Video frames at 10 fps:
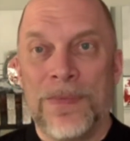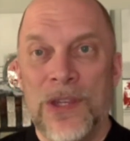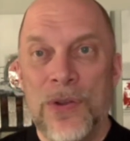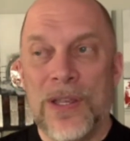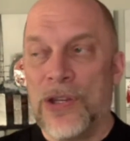
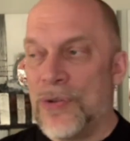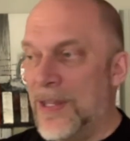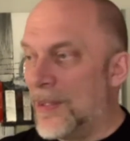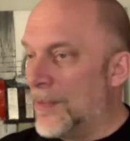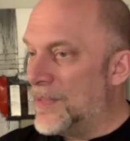You can
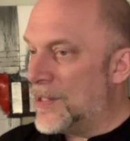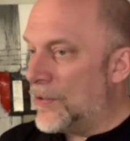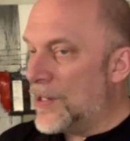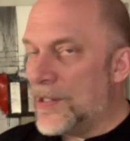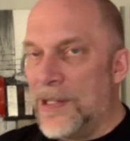treat them
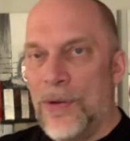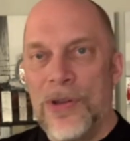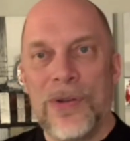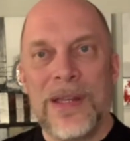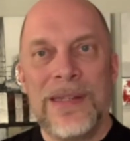seriously, or
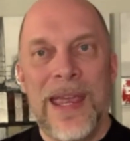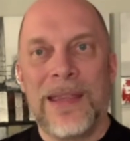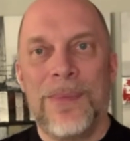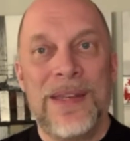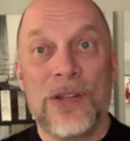you can
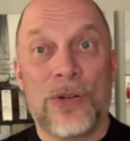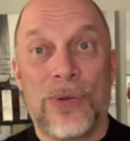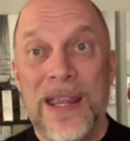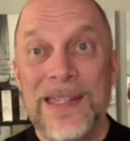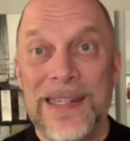take them into
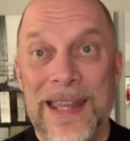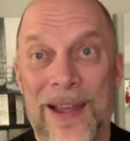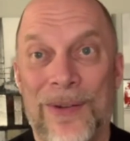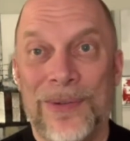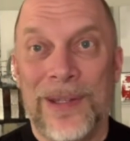Crazy
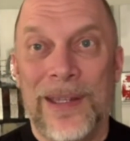Town.